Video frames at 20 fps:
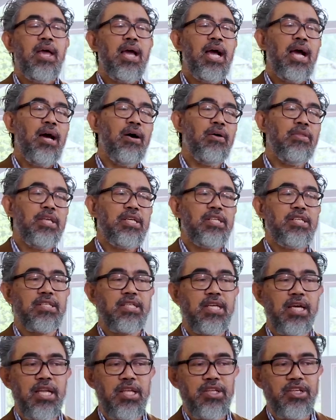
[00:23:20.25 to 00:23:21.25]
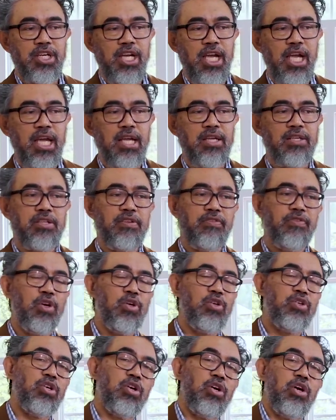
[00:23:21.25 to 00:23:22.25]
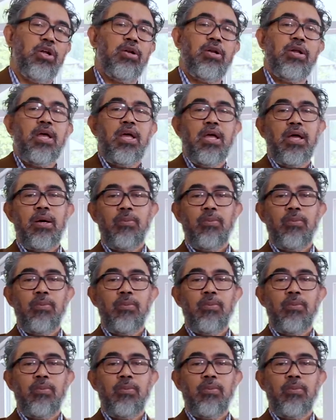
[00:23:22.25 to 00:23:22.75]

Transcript: how this is going to change the future and